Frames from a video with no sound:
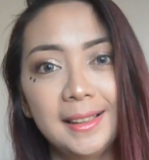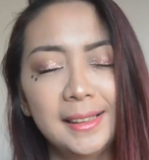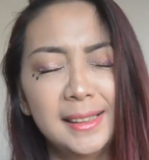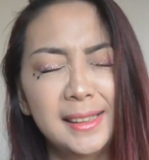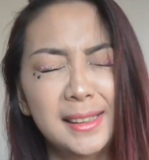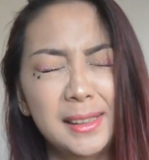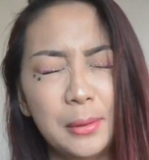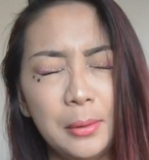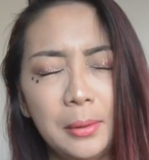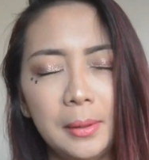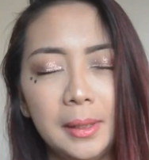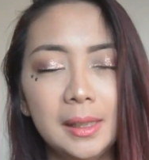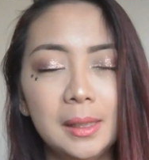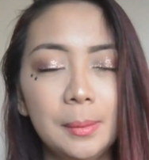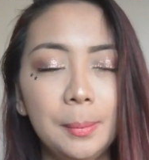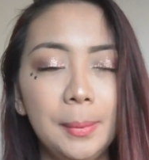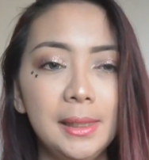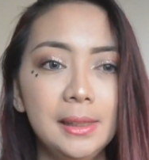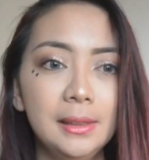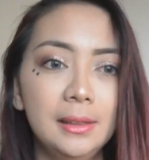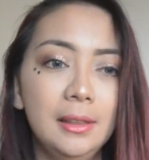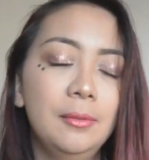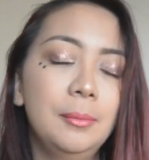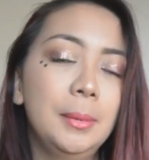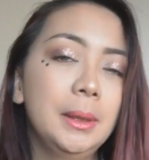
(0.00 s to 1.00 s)
It's so
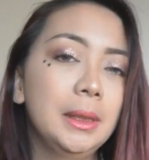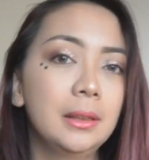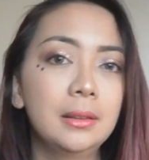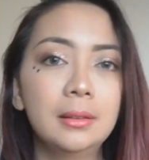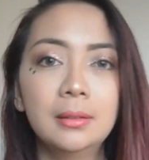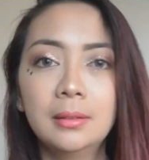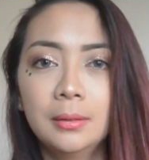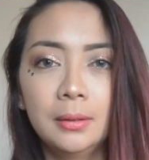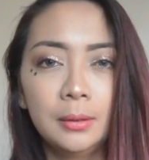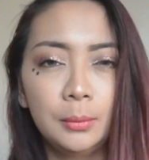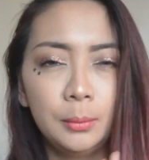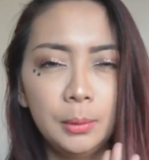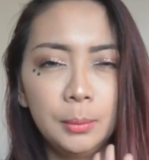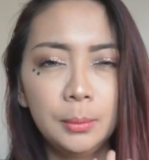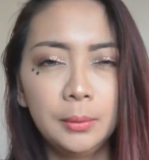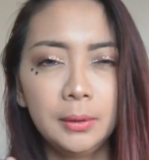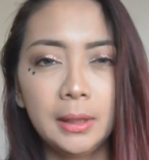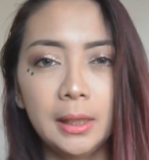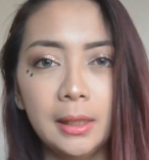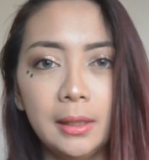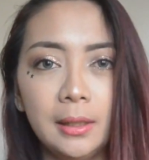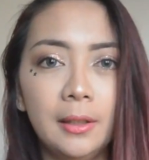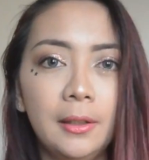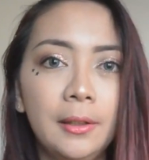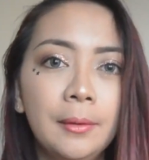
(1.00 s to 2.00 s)
expensive, but we will
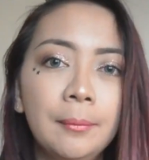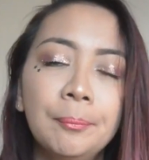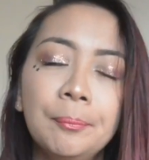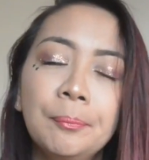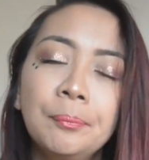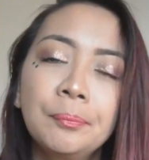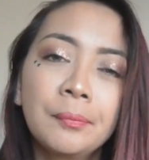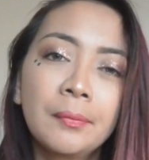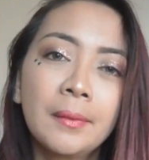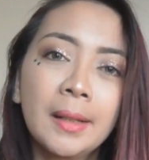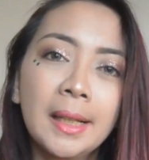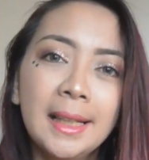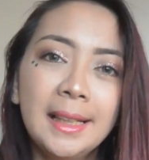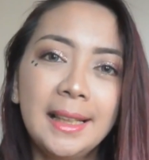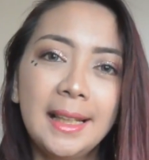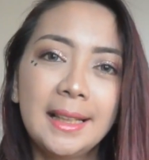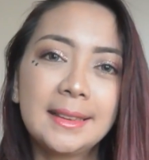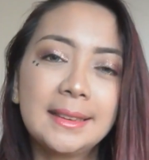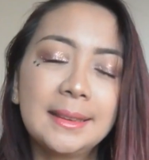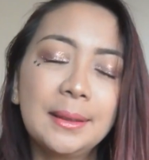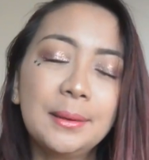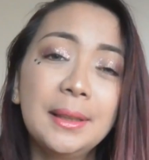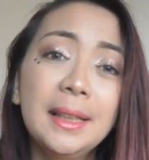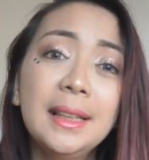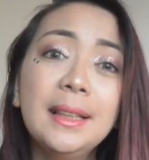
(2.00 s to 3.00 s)
get there.
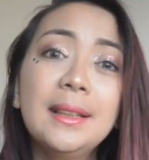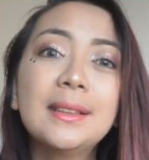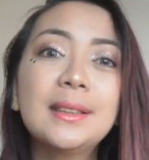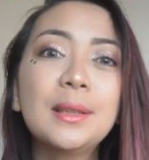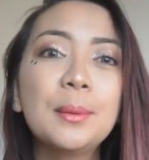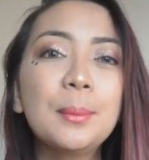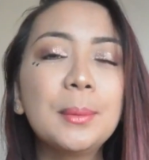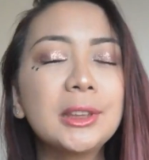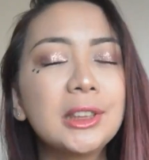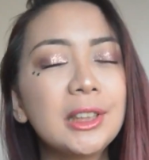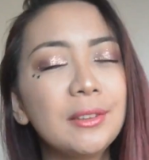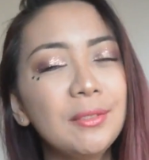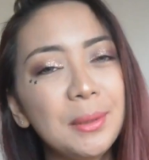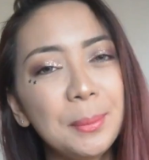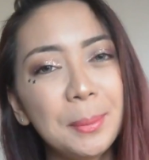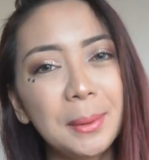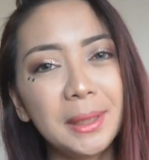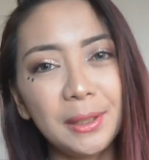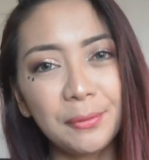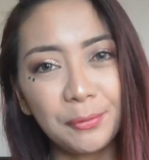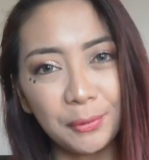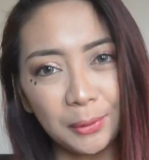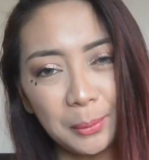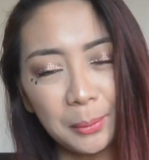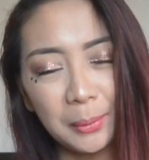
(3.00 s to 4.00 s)
Yes, so thank you so much
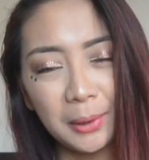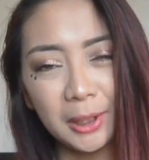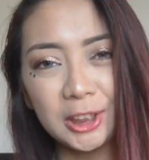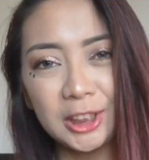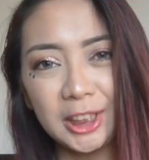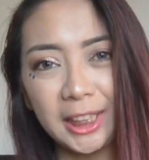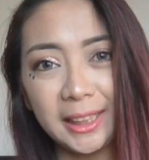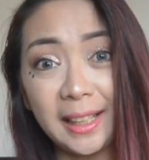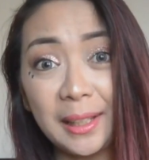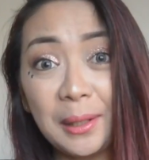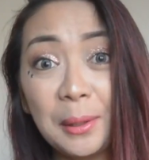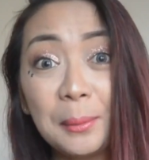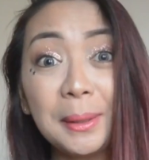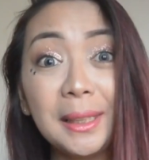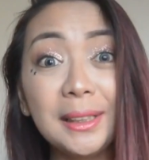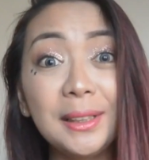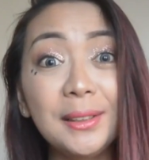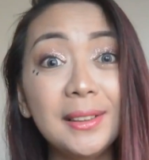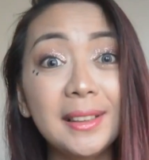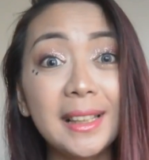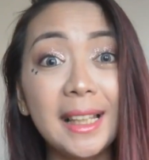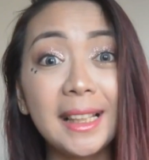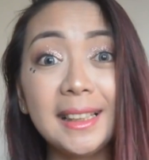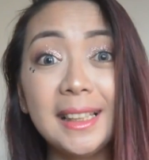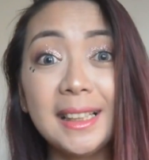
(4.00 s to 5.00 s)
everybody for watching. I hope that
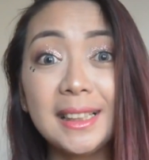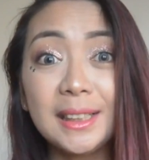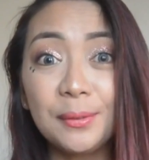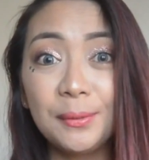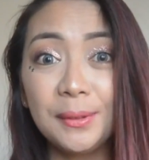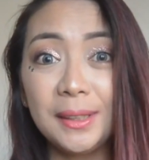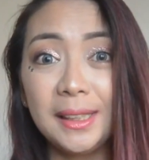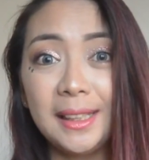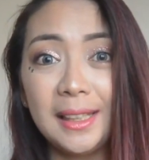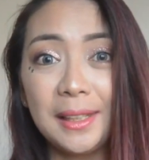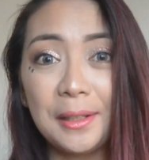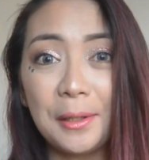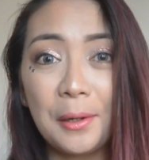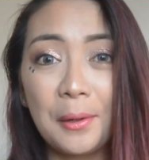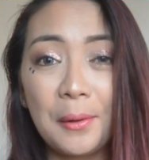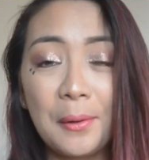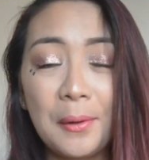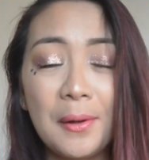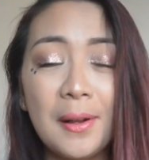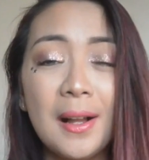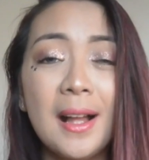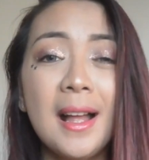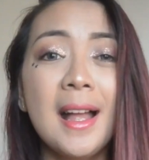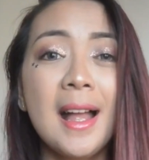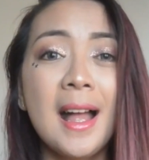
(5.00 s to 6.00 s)
you like this
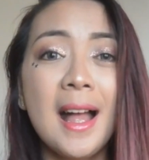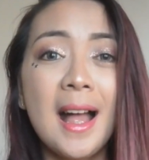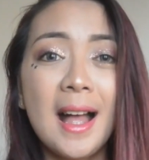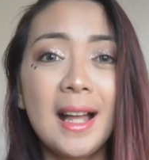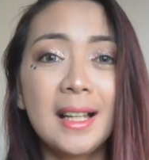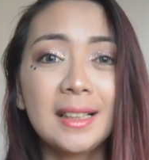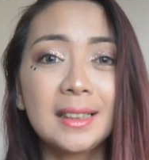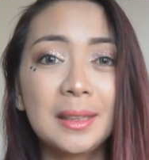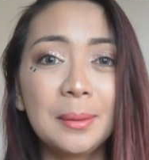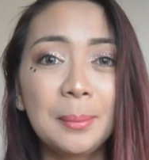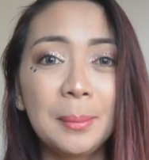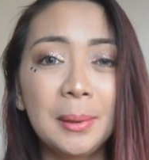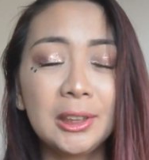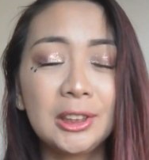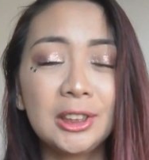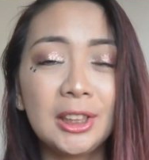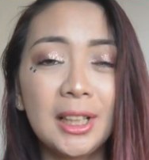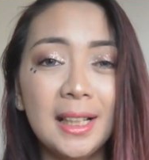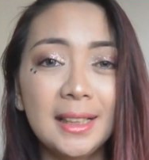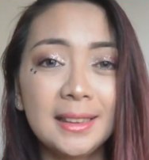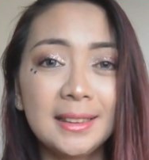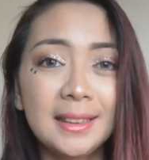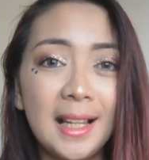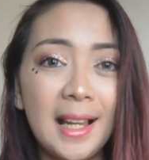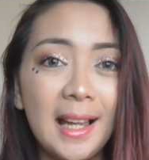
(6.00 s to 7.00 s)
video as much
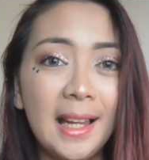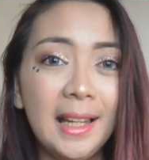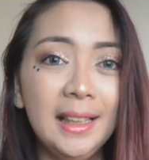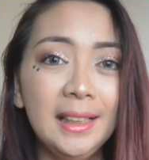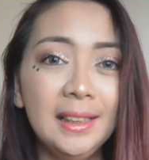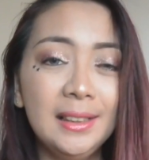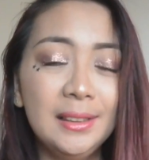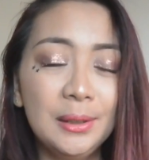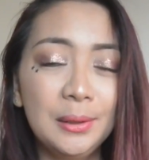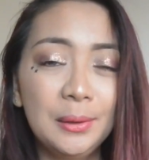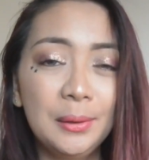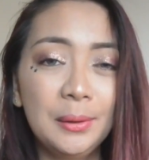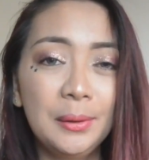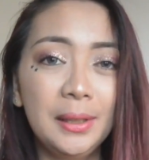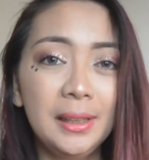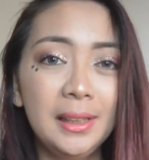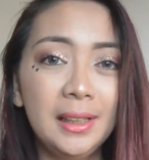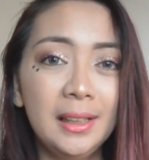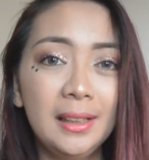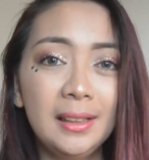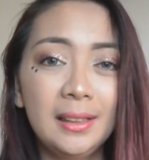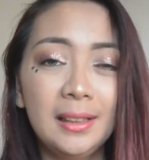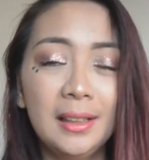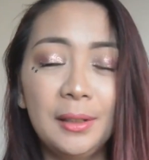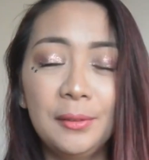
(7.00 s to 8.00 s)
as I do, and
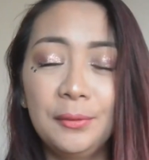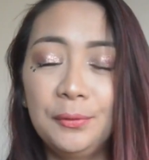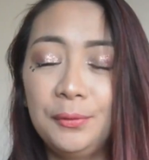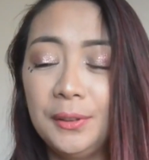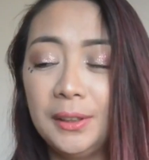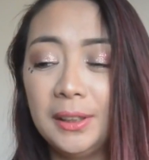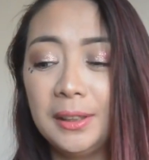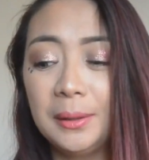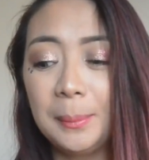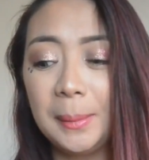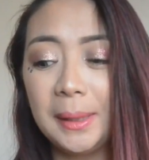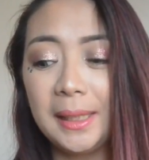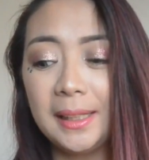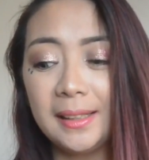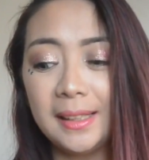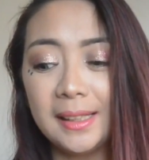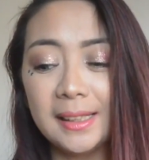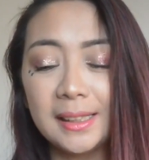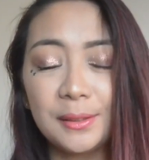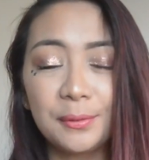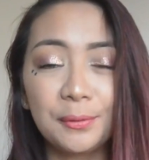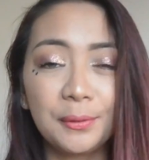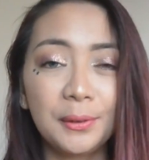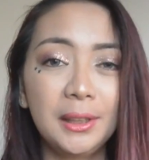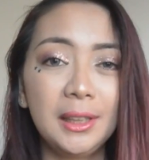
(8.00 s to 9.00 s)
I love filming
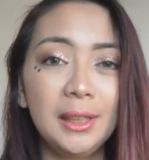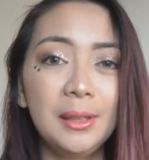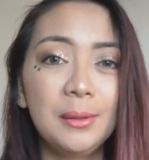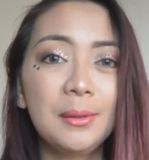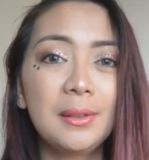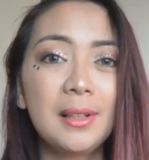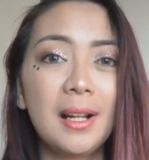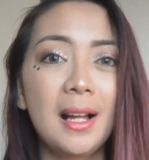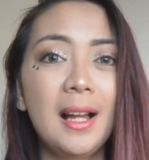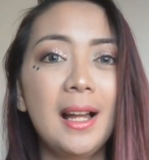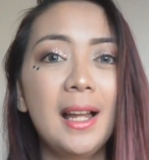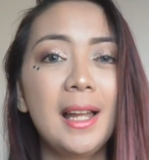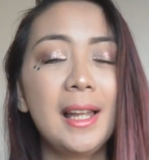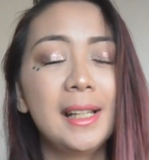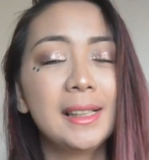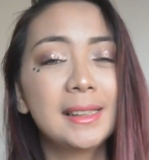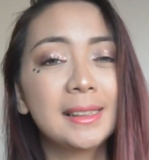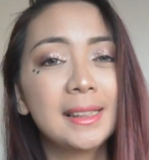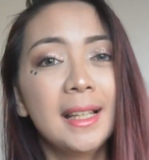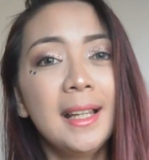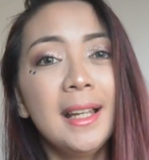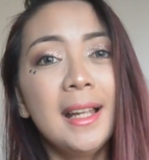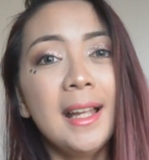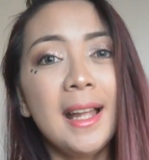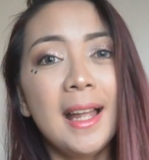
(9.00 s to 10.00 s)
this for you
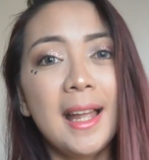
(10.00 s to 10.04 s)
guys.